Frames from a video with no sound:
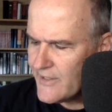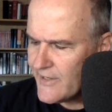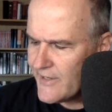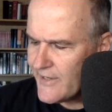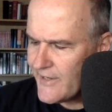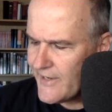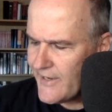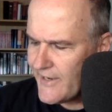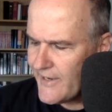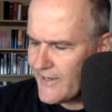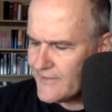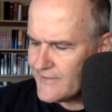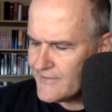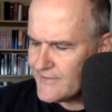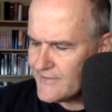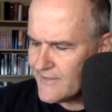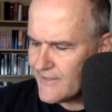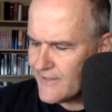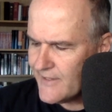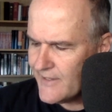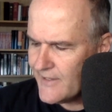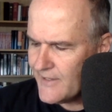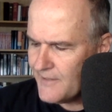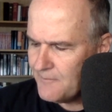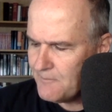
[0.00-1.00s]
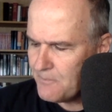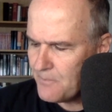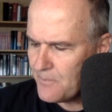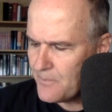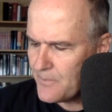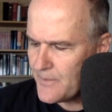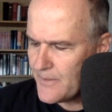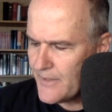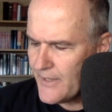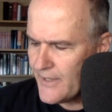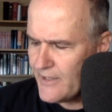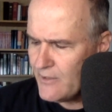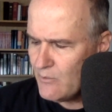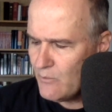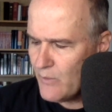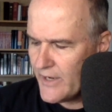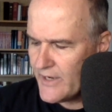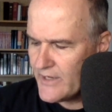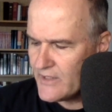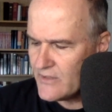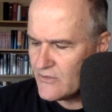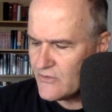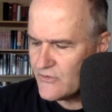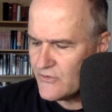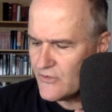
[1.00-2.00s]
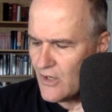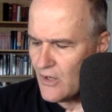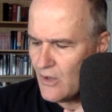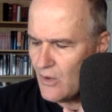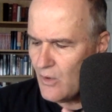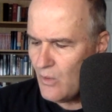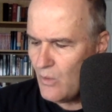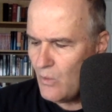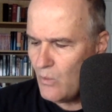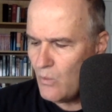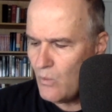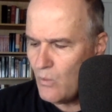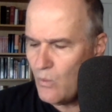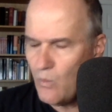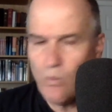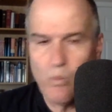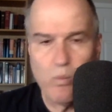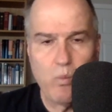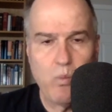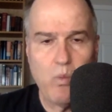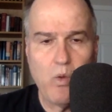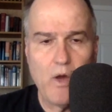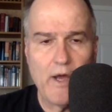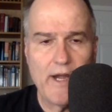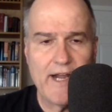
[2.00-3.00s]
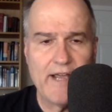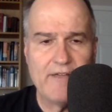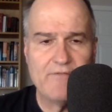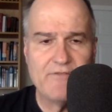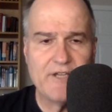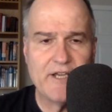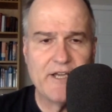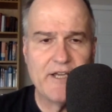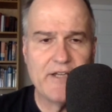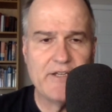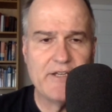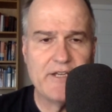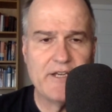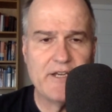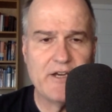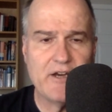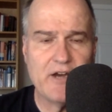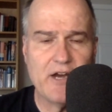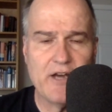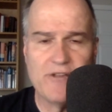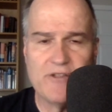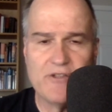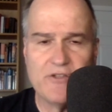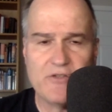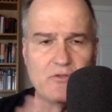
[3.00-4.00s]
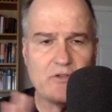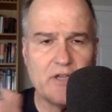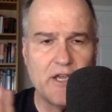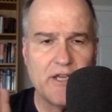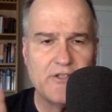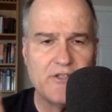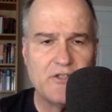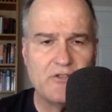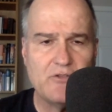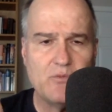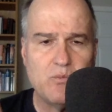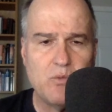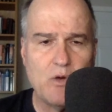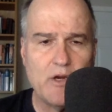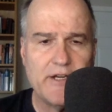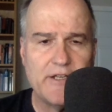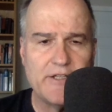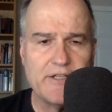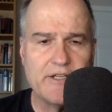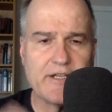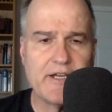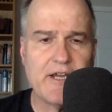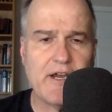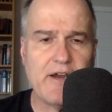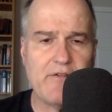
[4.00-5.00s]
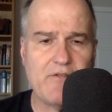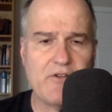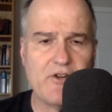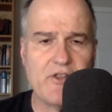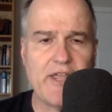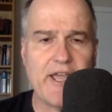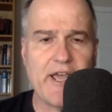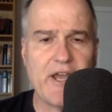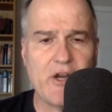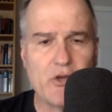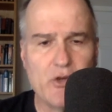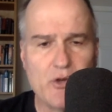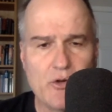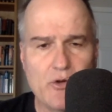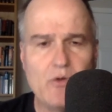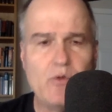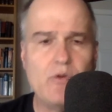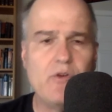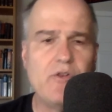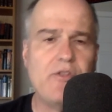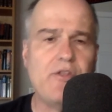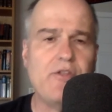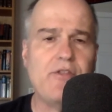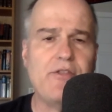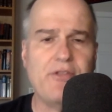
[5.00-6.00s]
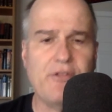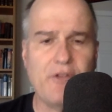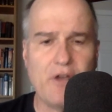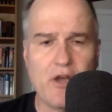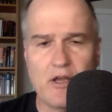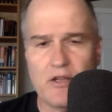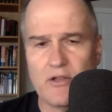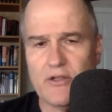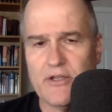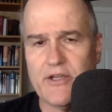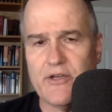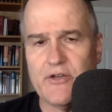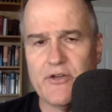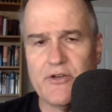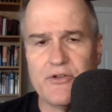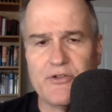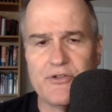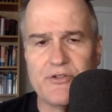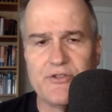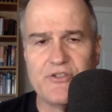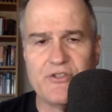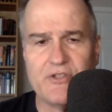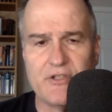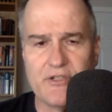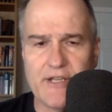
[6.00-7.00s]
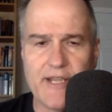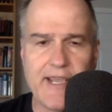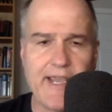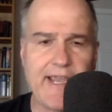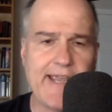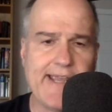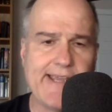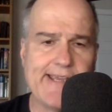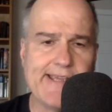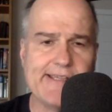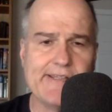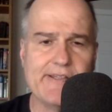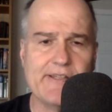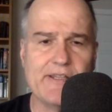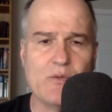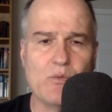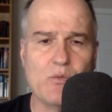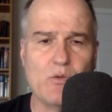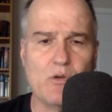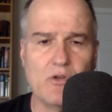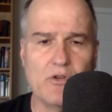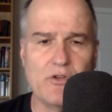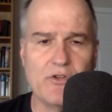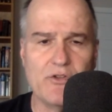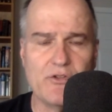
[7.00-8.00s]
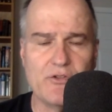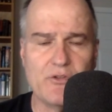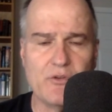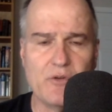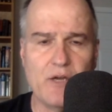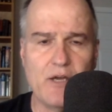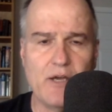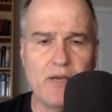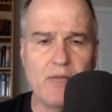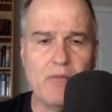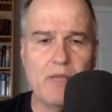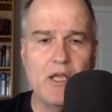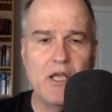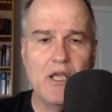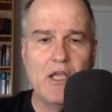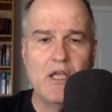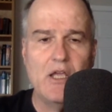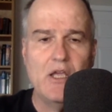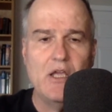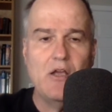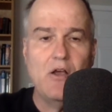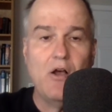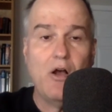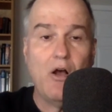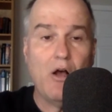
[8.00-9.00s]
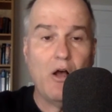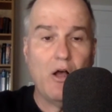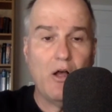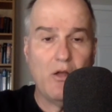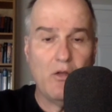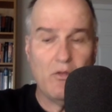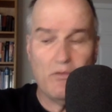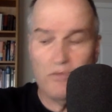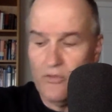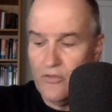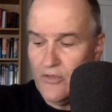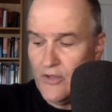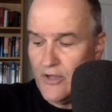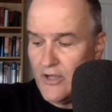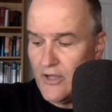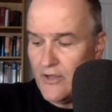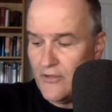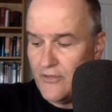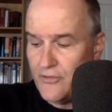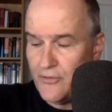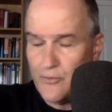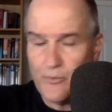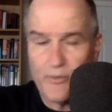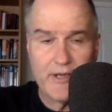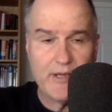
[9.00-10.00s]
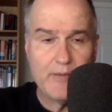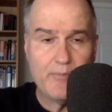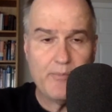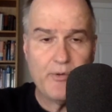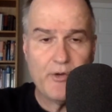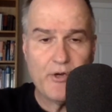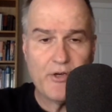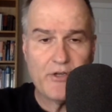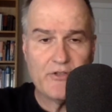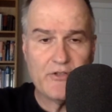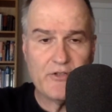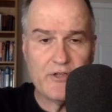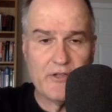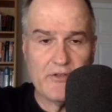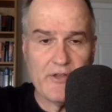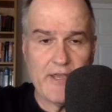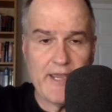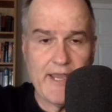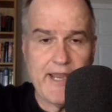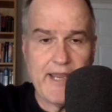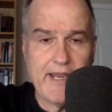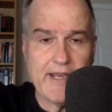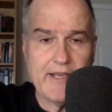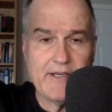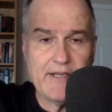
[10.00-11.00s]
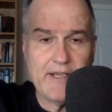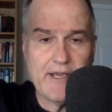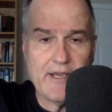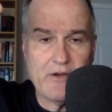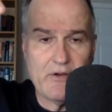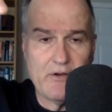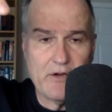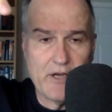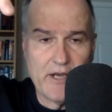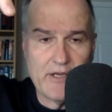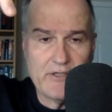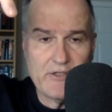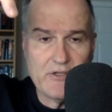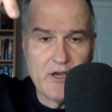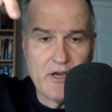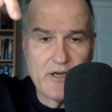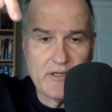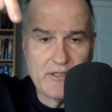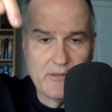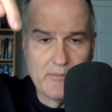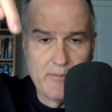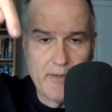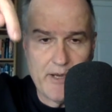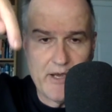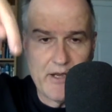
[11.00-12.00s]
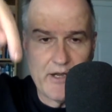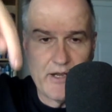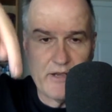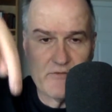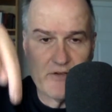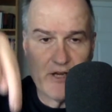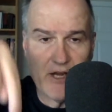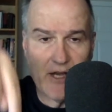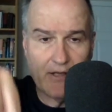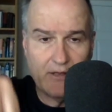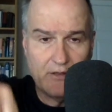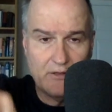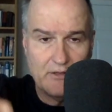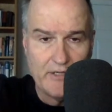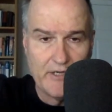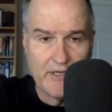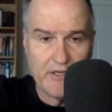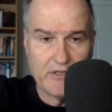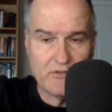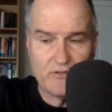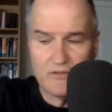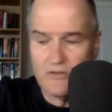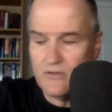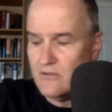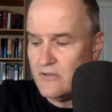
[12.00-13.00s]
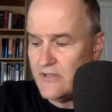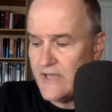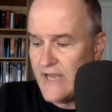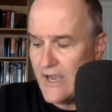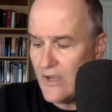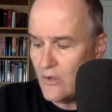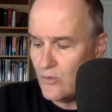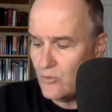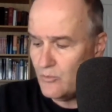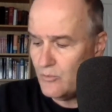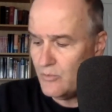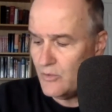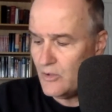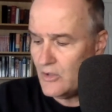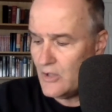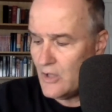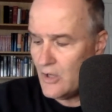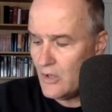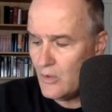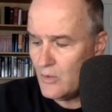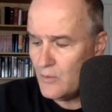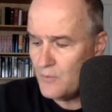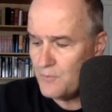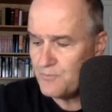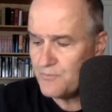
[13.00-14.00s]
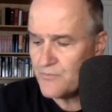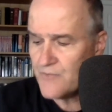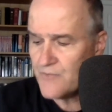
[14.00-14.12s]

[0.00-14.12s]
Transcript: And uh, any rate, so what I've done here, I just I just wanted to cover that. Who are the thought leaders today in the world of Scrum? Uh, the three books and the handout I talked about, I've got links down below.